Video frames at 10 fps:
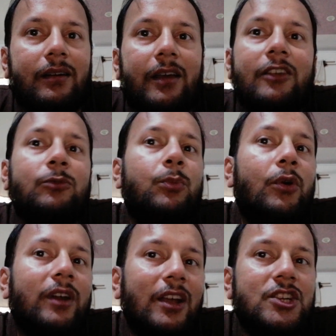his
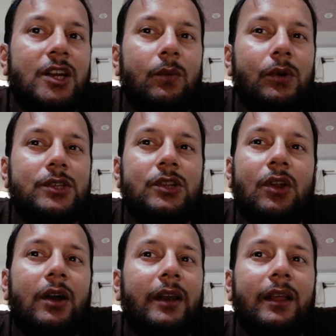protection was
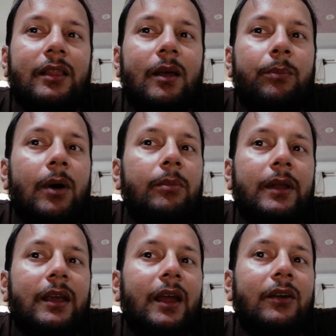not in the
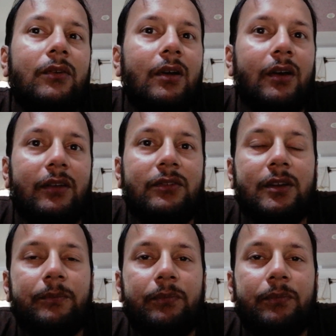public interest.